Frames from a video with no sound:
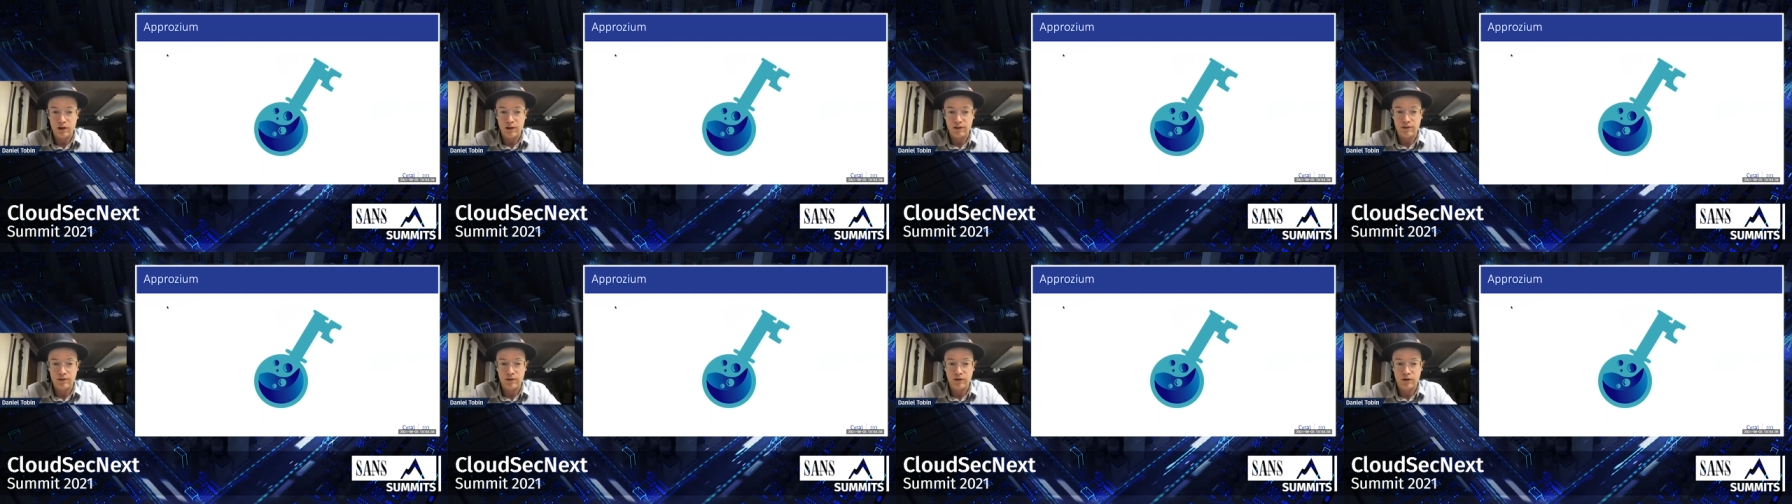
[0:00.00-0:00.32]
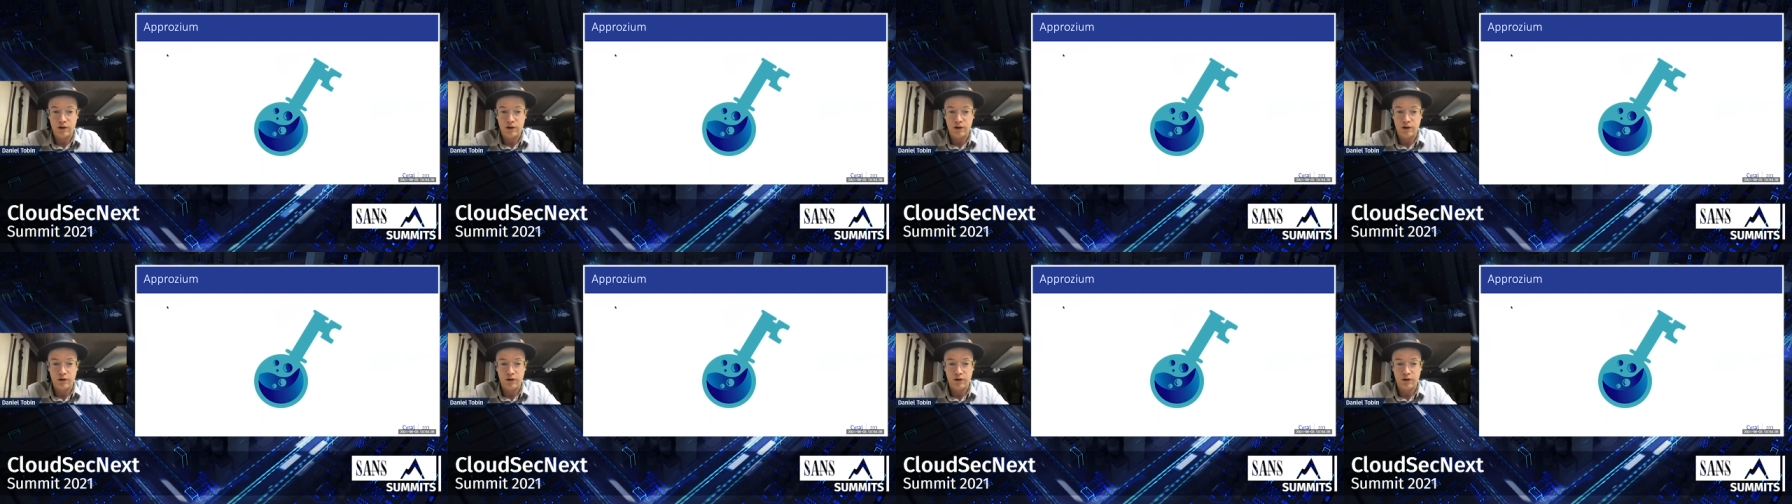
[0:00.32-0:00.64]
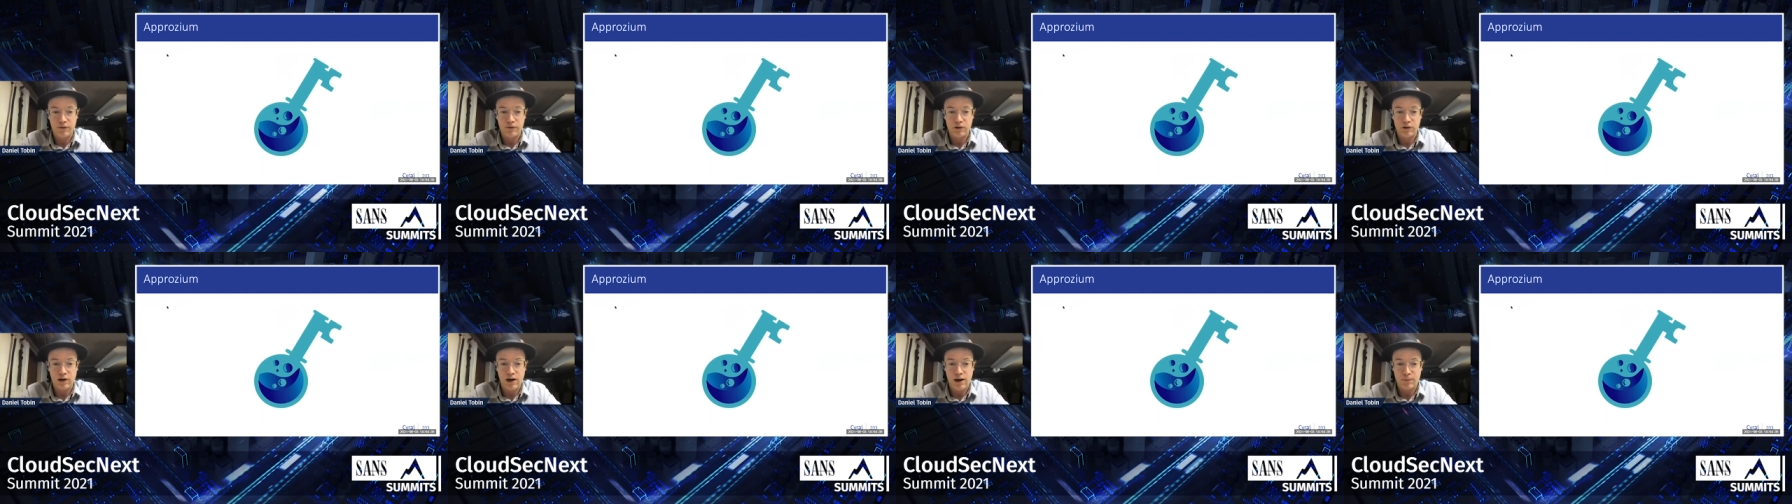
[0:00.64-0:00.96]
and security of
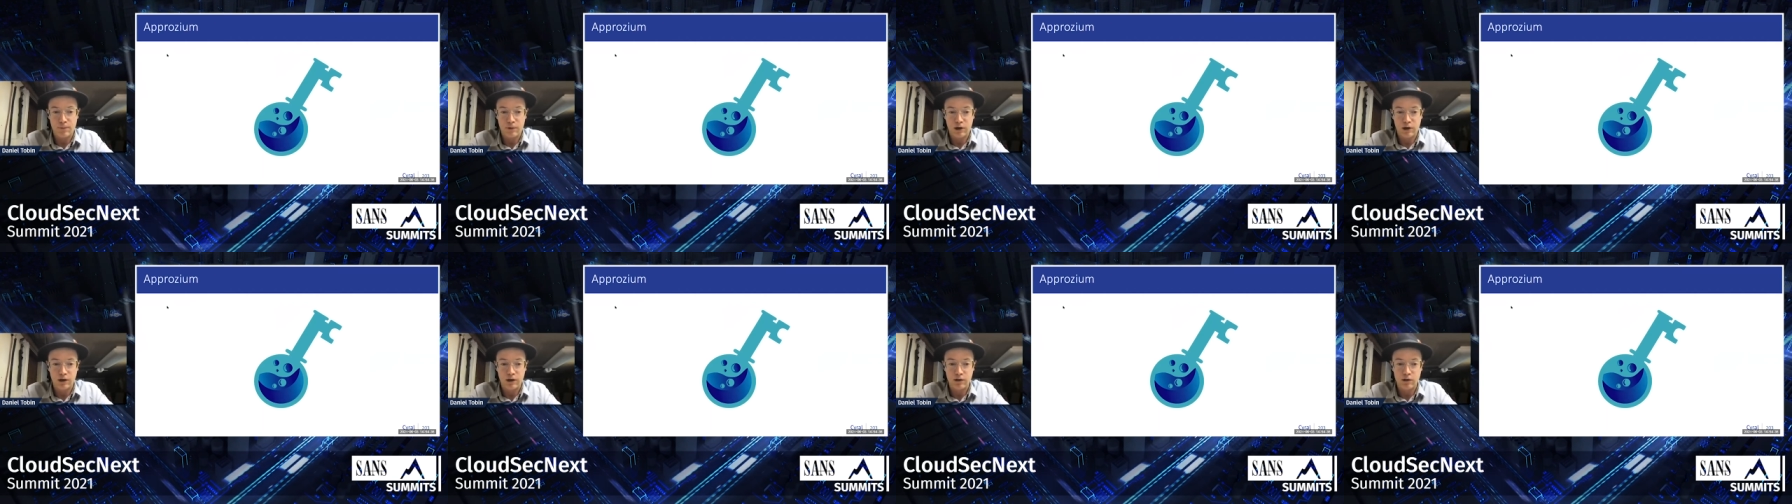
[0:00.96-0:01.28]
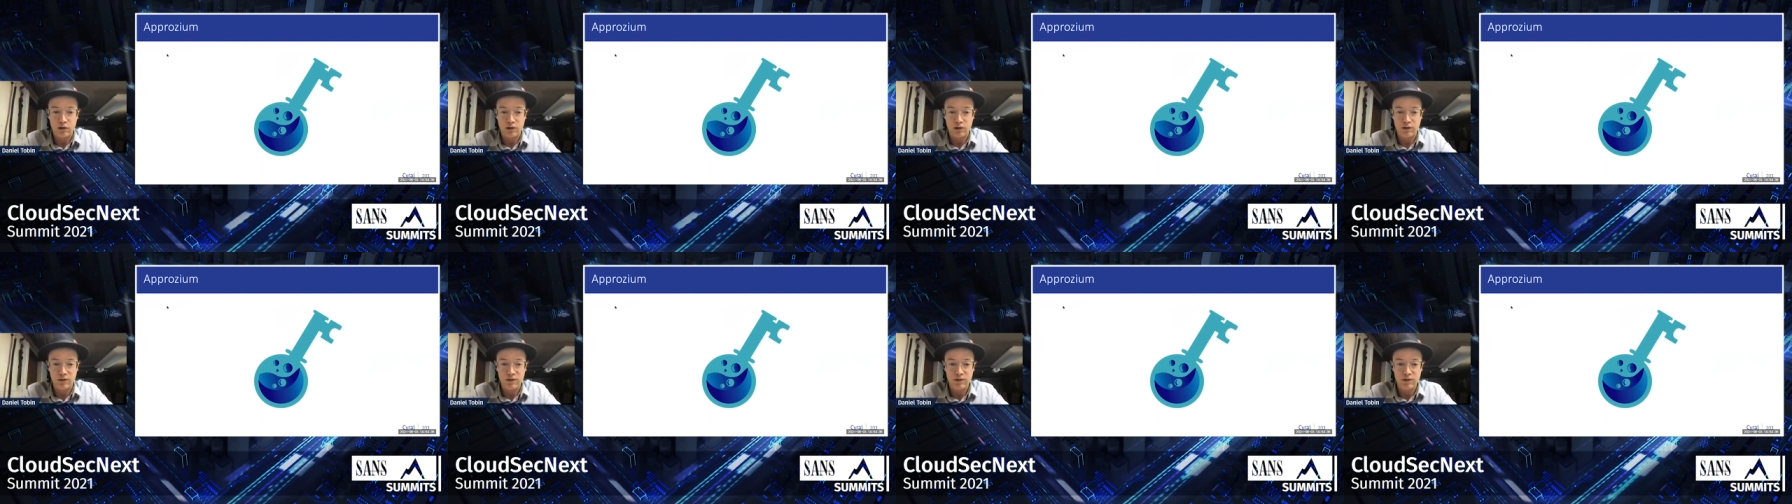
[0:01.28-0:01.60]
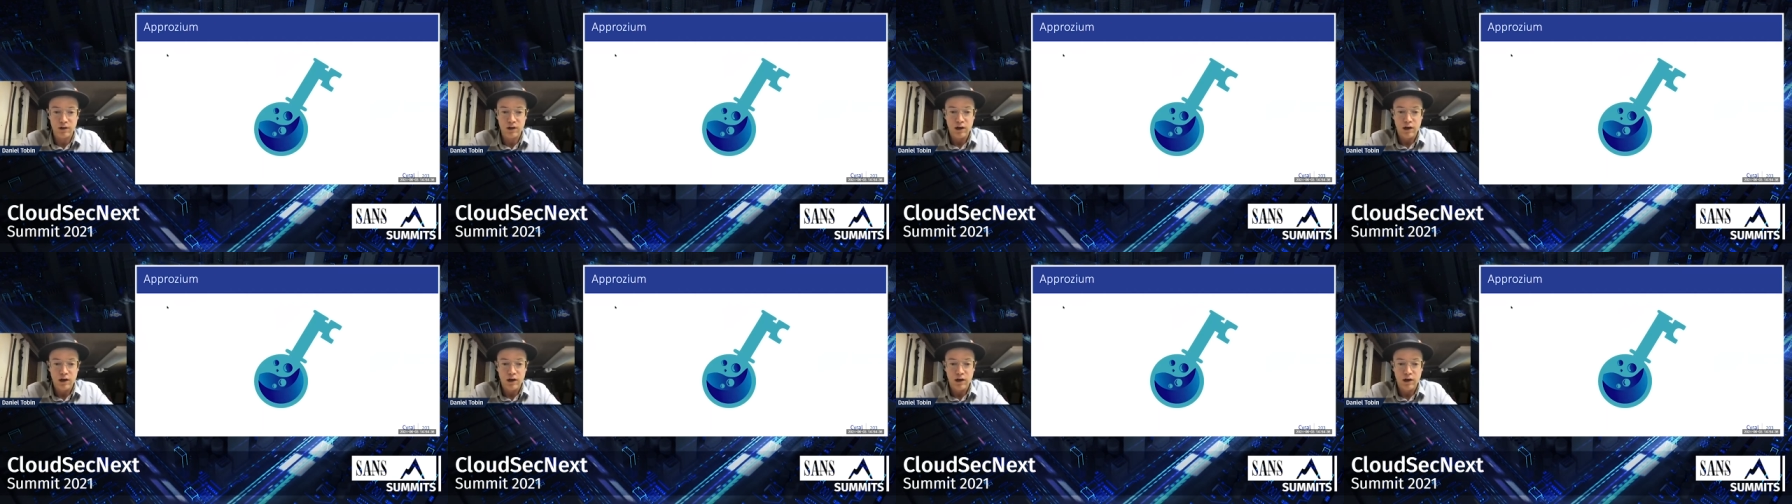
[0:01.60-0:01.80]
their applications.